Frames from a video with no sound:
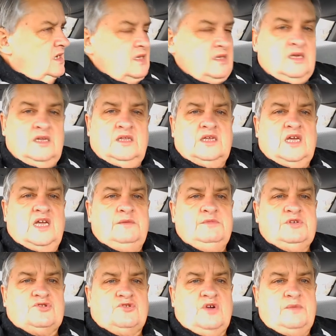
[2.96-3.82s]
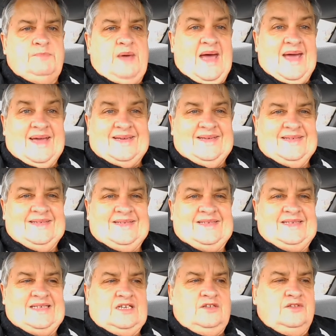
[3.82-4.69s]
then take them straight back.
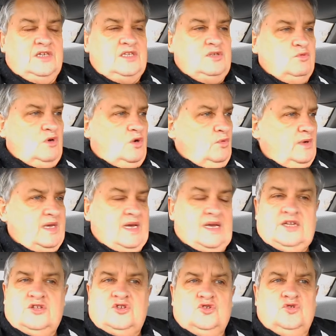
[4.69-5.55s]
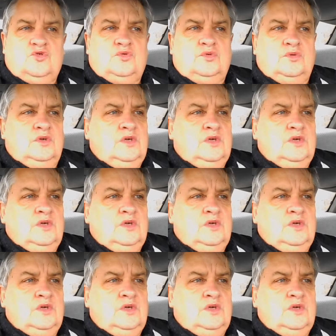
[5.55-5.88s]
So that's what we're going to do.